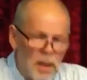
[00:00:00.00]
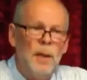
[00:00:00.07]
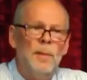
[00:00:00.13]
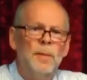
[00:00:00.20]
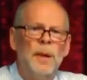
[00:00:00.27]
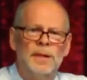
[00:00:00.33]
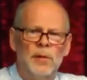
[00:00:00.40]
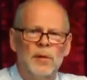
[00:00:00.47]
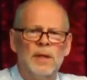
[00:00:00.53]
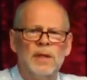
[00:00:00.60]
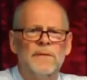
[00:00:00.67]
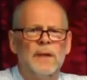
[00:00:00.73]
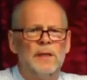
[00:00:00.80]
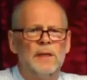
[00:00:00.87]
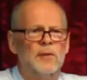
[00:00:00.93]
But there is
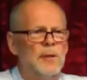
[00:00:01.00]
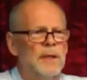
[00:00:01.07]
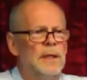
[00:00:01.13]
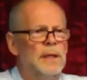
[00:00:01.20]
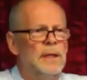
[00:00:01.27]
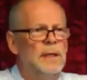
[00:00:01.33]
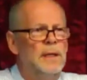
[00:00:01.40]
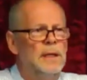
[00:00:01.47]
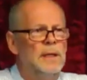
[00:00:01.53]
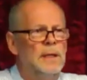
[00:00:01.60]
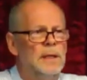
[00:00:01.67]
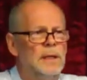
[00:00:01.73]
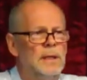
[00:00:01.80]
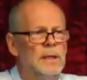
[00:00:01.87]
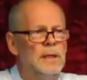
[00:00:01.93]
victory.
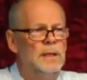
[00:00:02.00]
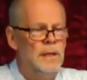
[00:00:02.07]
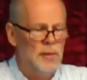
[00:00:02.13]
There is